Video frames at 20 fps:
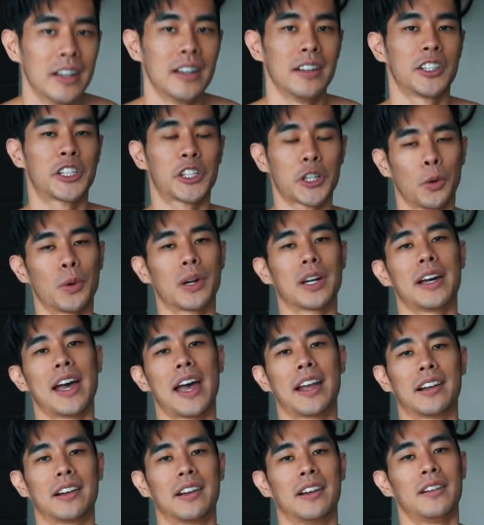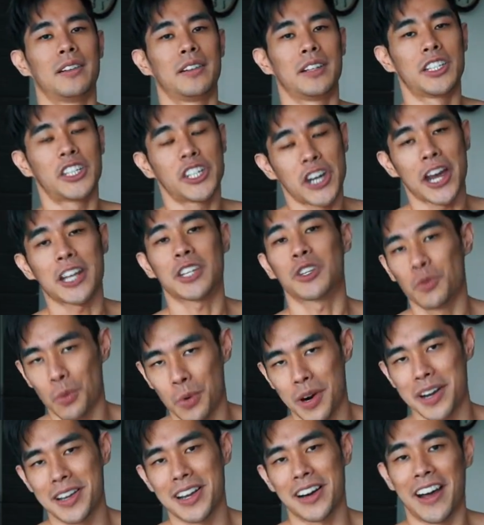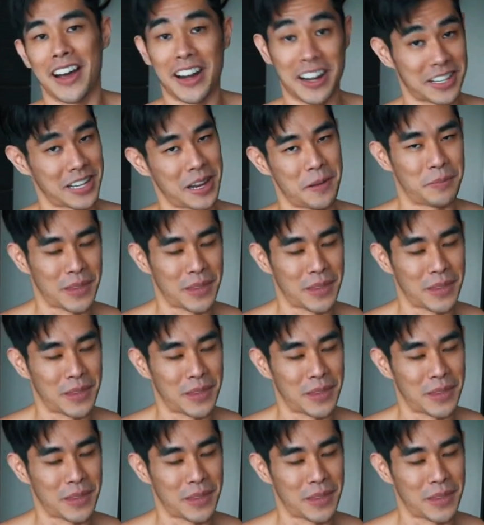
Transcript: shoulder and chest workout at the same